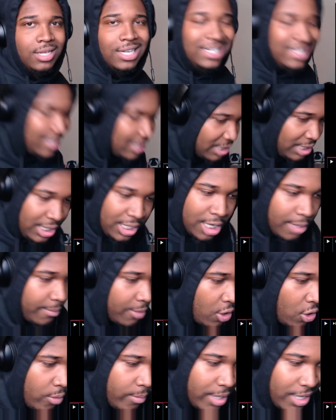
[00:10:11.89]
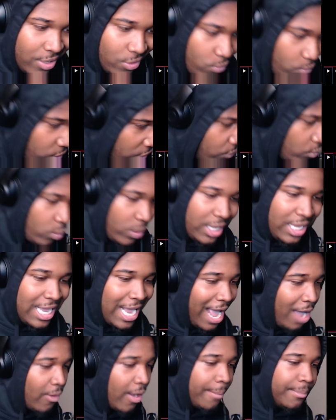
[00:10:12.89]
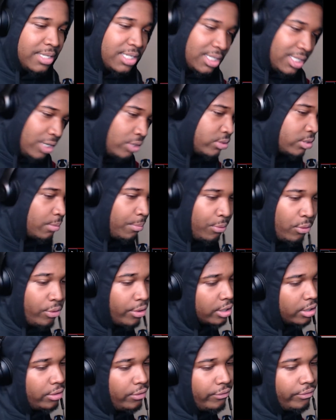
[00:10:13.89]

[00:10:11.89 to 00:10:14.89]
Until he come home, and even when he out, I'ma still support.